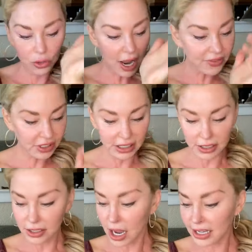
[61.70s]
traveling
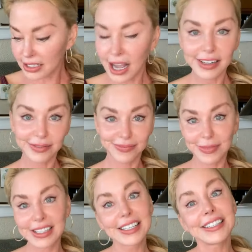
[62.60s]
does not is not
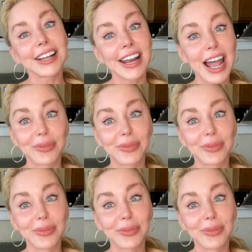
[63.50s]
my skin's not